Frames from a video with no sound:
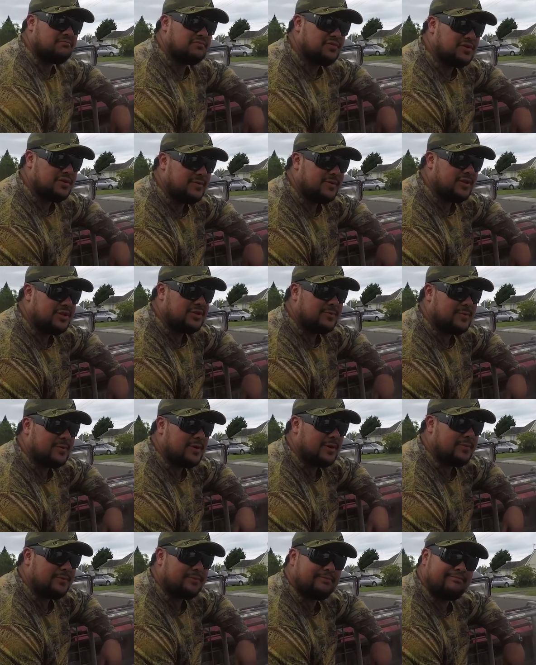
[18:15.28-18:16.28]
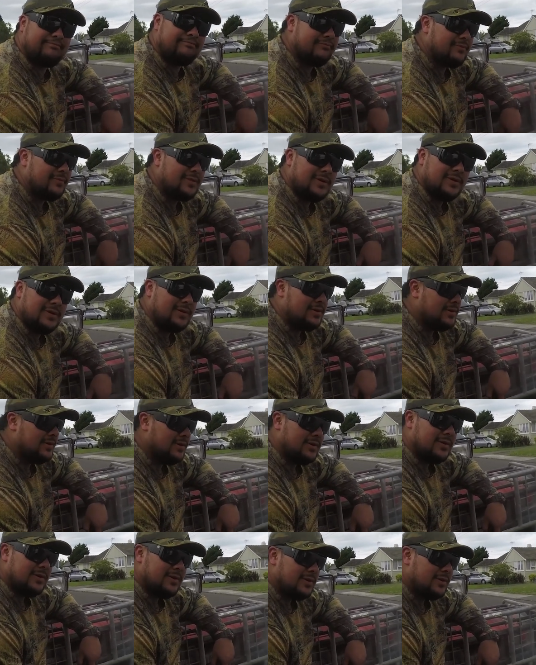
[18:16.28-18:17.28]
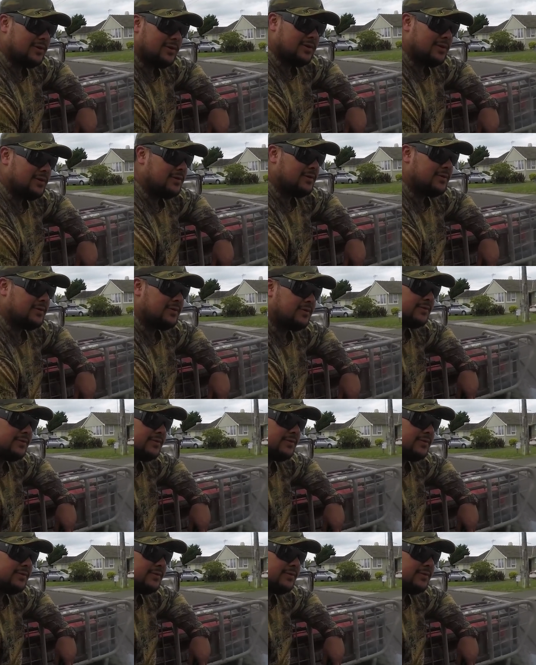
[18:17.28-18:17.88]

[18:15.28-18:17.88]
Pretty much, bro. Yeah. So, uh,